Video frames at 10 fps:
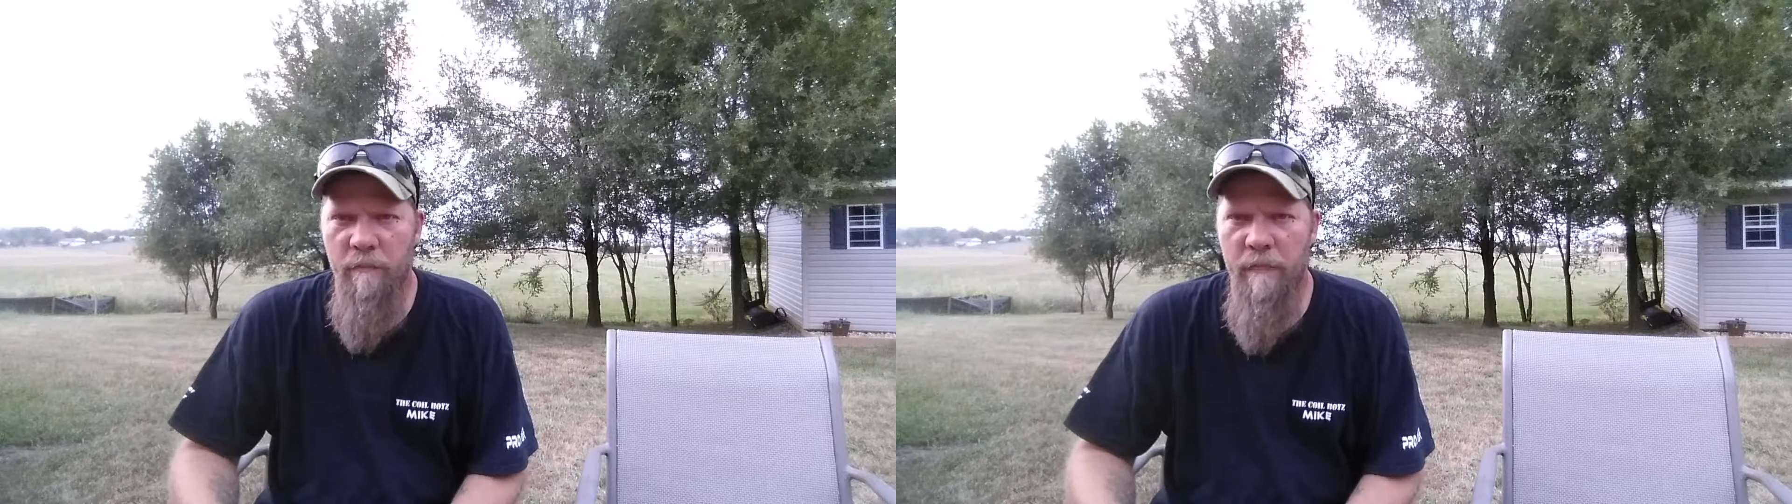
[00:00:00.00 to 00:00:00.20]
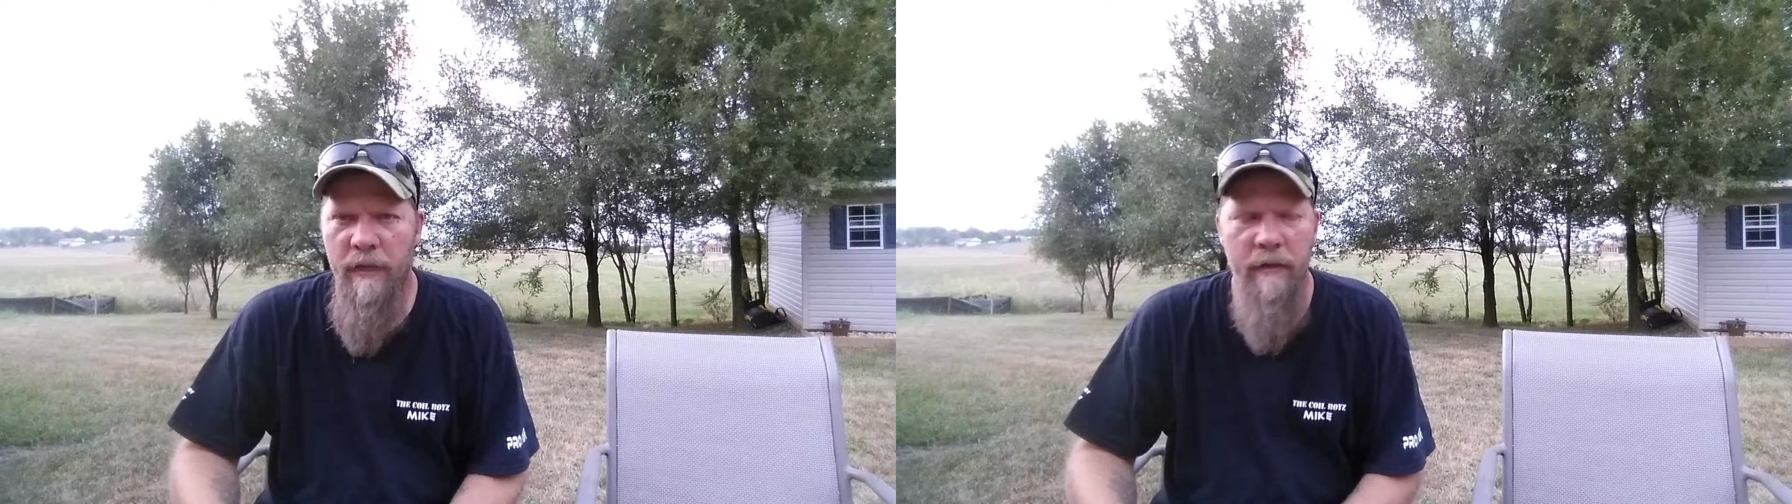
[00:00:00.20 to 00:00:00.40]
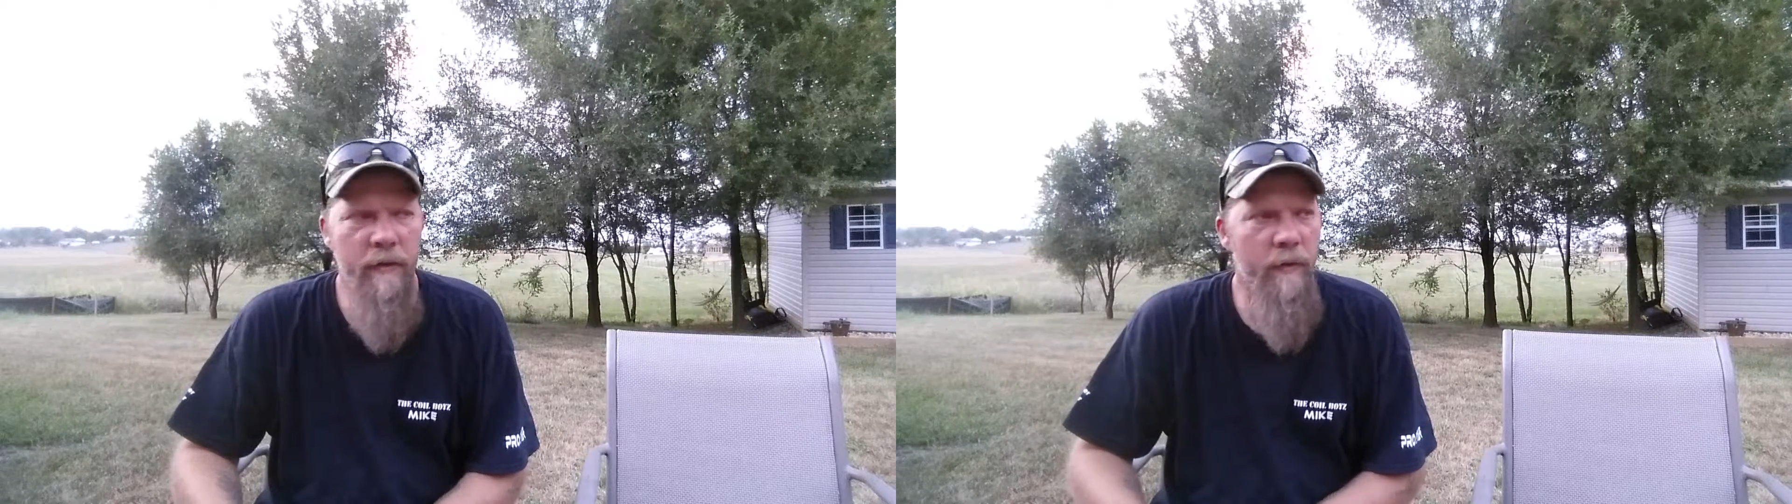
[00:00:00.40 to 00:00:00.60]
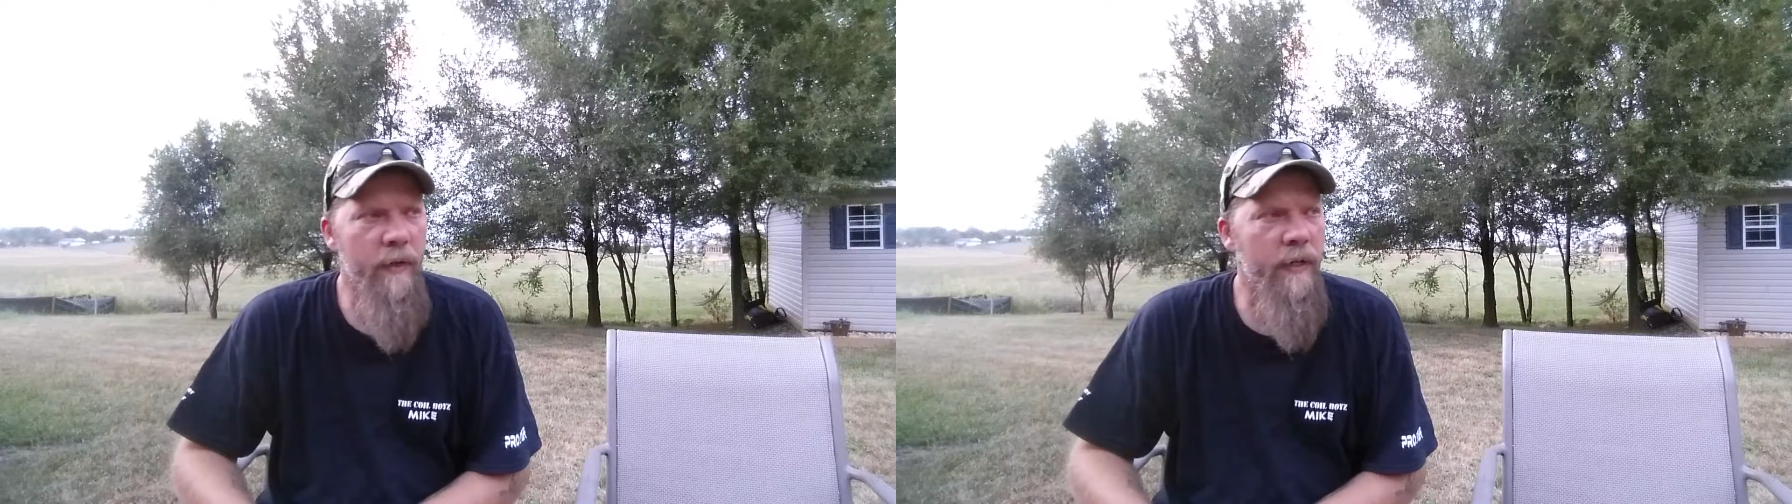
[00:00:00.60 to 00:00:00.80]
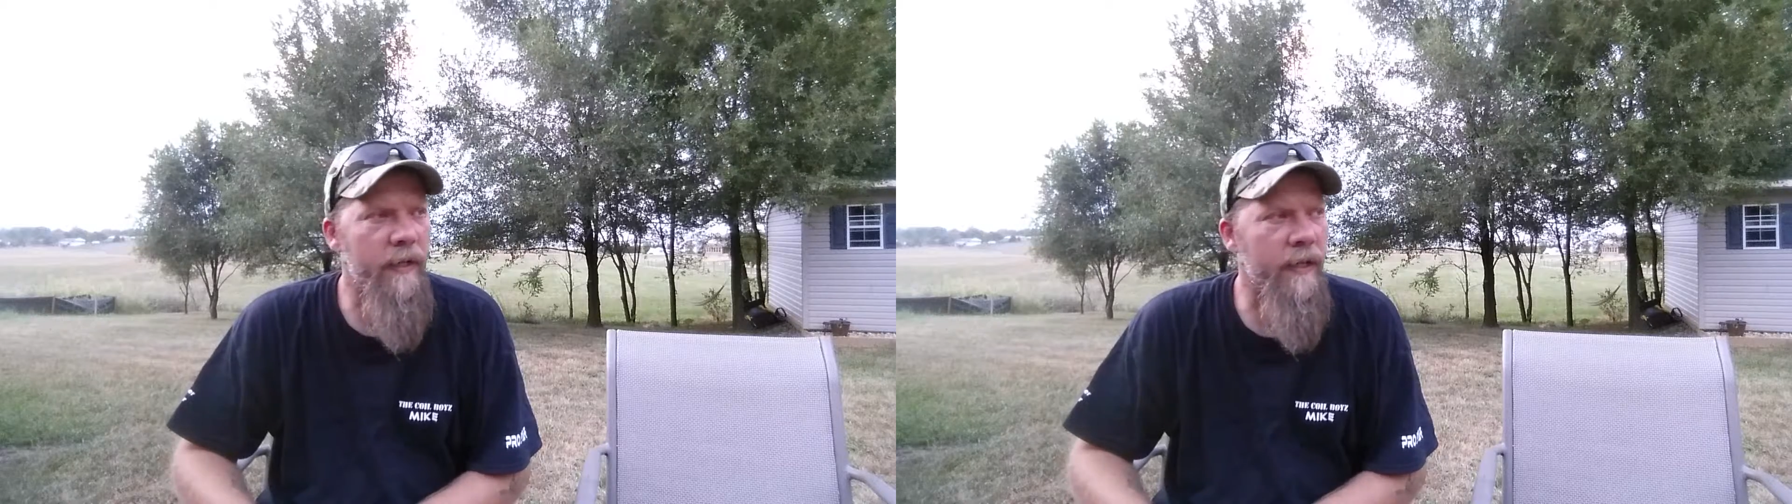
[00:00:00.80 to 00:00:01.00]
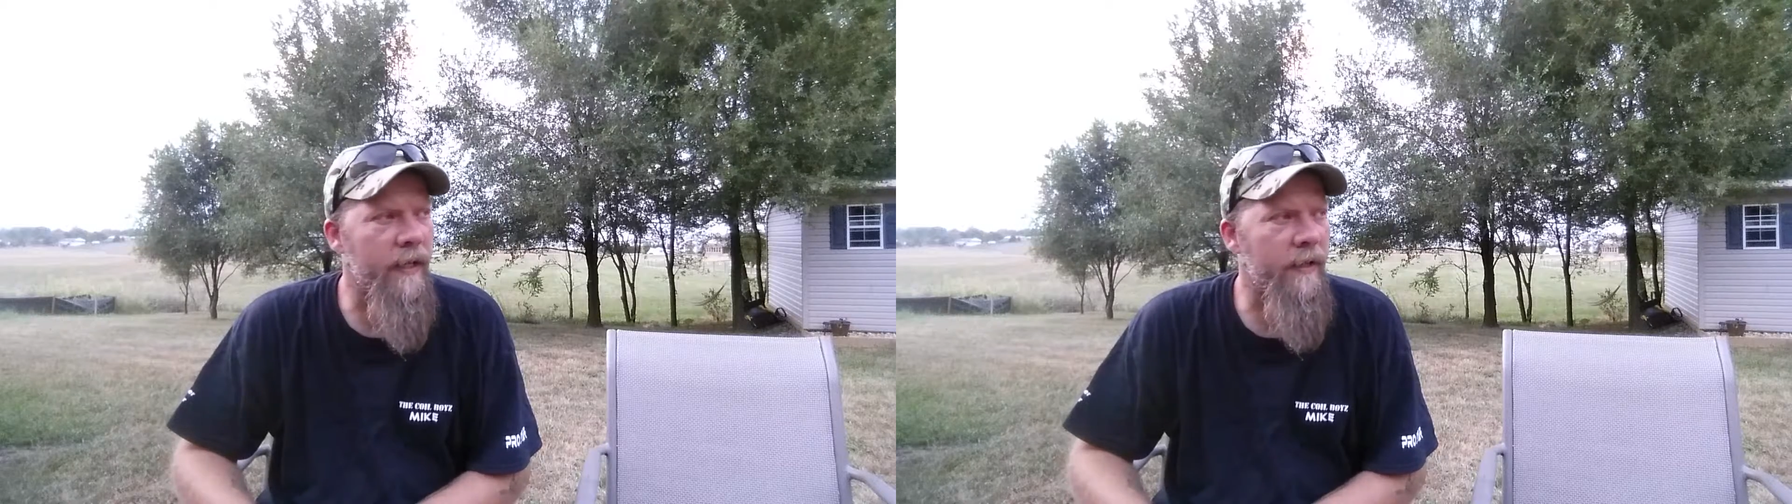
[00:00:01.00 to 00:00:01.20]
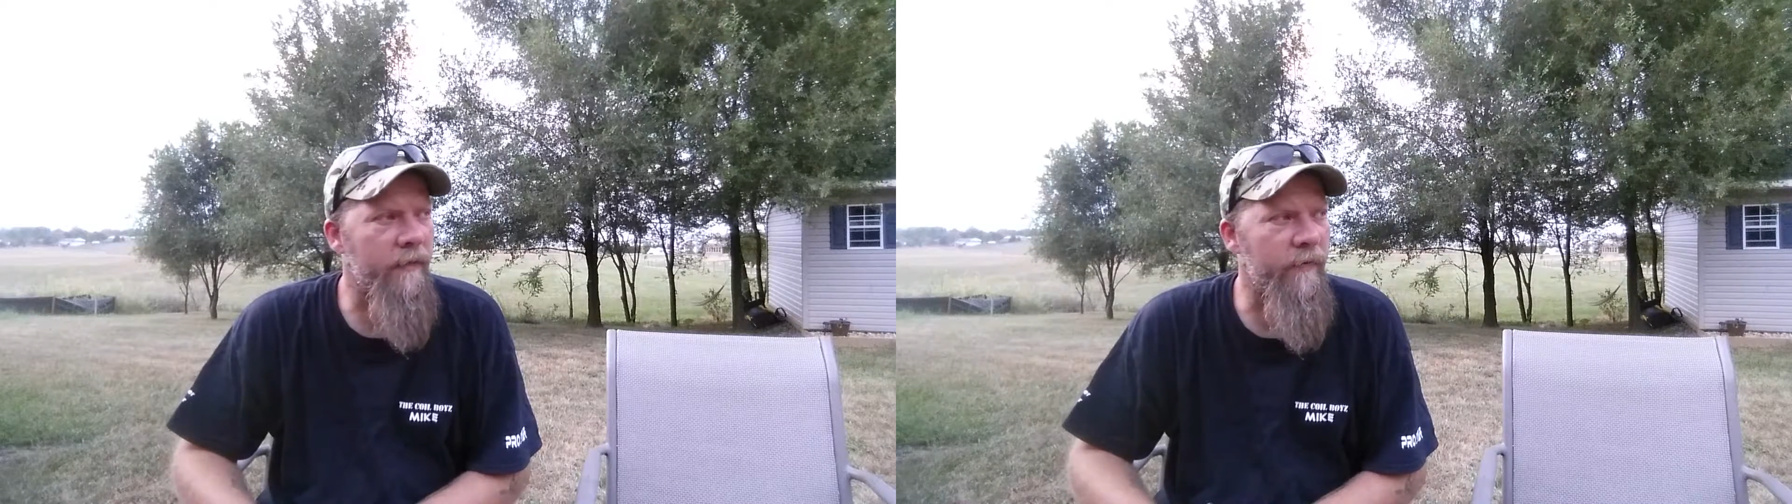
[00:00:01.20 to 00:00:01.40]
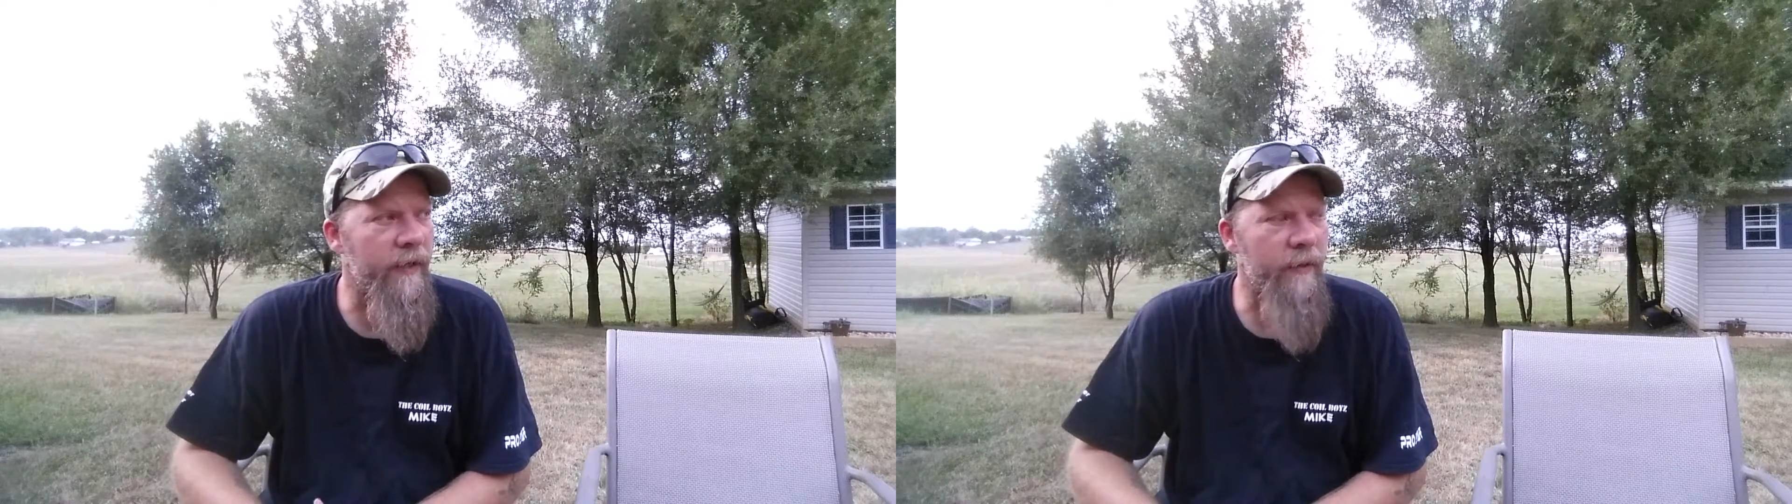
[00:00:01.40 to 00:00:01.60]
they'll mow
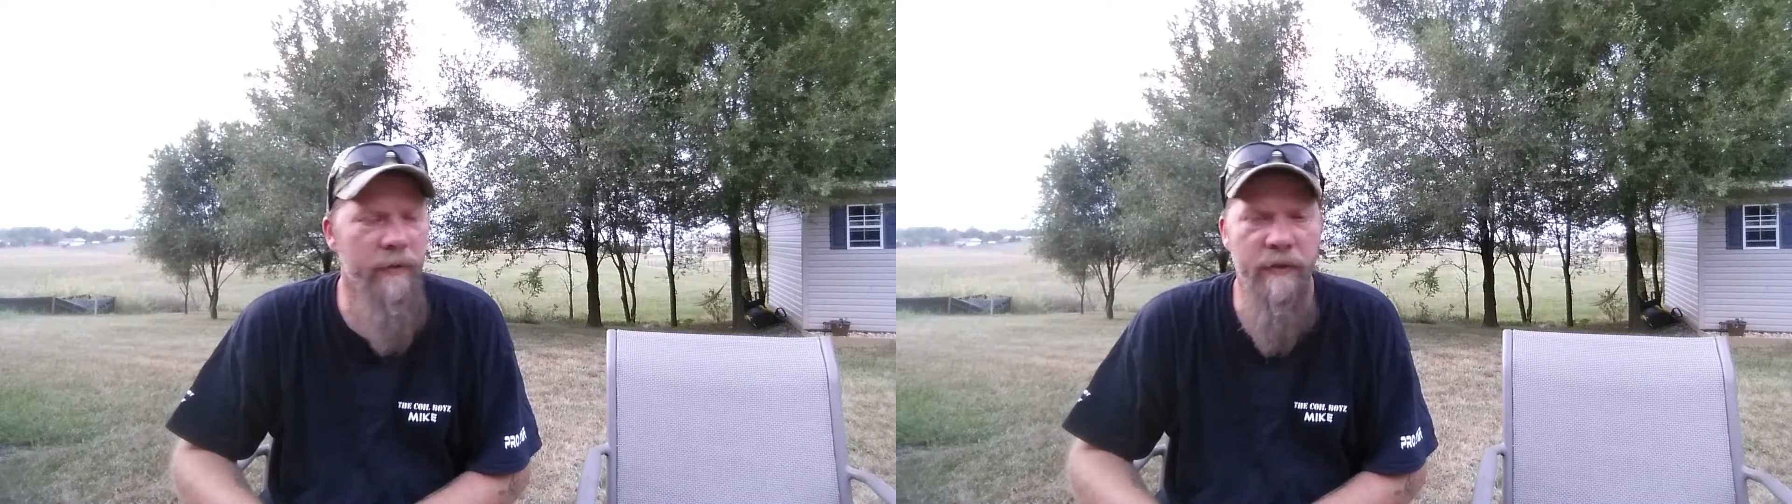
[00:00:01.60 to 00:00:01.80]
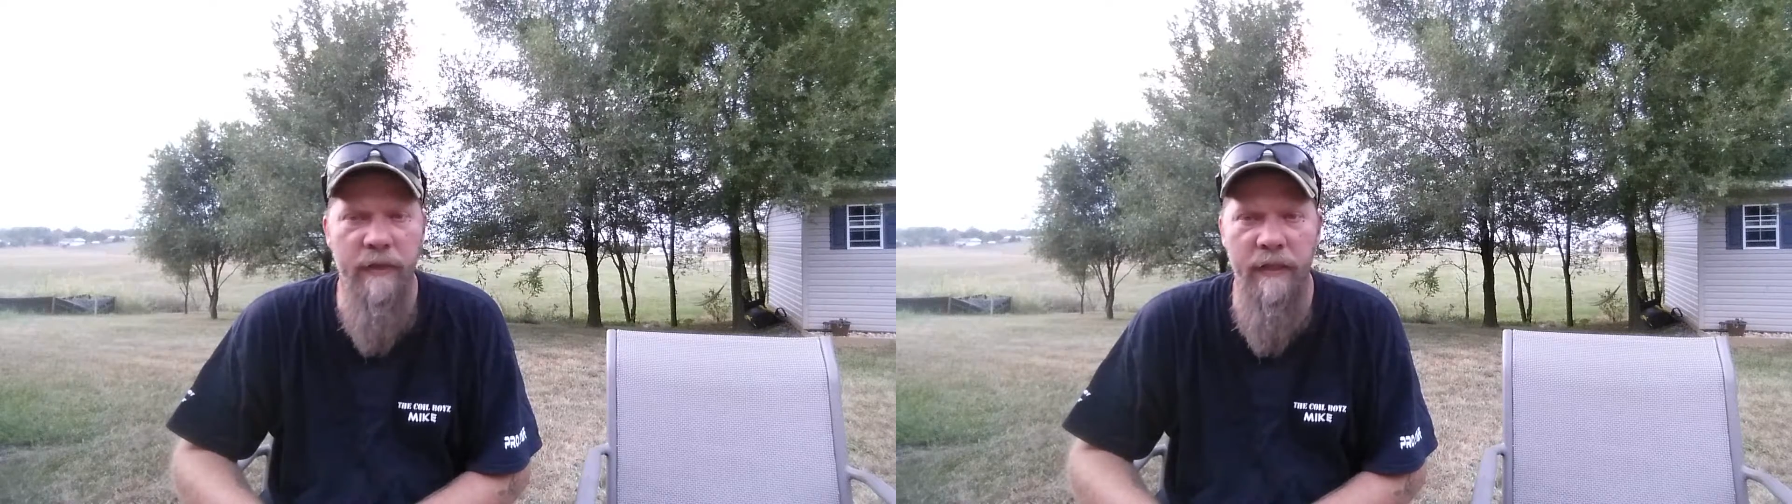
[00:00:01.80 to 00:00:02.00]
the fields